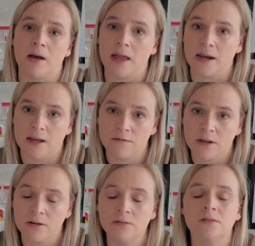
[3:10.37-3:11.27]
any of
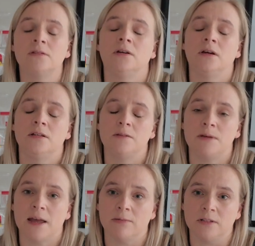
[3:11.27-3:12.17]
those, to
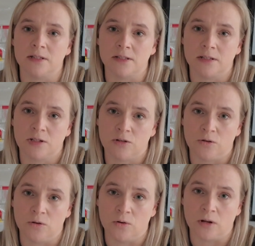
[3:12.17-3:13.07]
be able
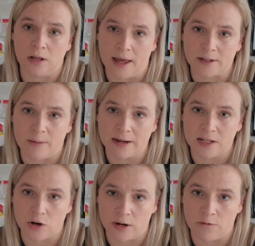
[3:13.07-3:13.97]
to collect
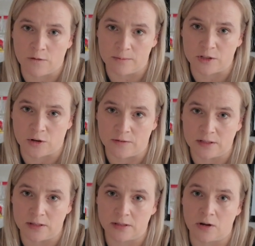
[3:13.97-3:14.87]
bacteria from
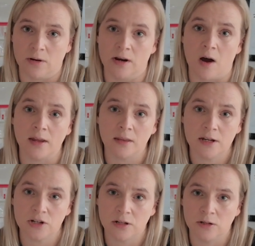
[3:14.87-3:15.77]
surfaces. So
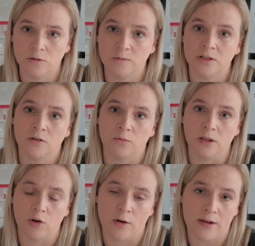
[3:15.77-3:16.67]
inoculation loops,
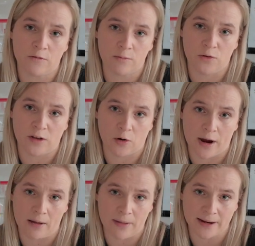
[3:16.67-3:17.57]
really great for moving
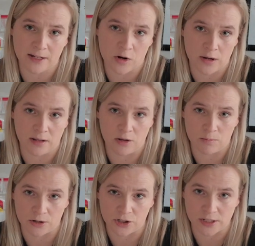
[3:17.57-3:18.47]
around bacteria that you
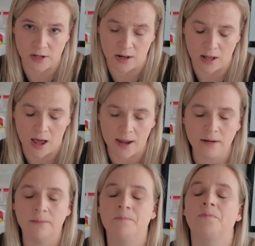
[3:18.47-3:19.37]
purchase
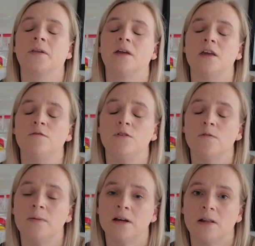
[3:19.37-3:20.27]
online. If you will
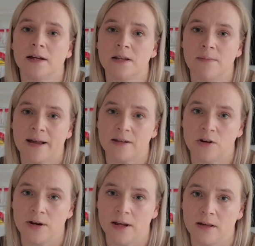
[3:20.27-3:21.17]
be collecting
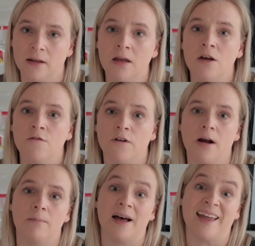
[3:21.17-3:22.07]
bacteria from a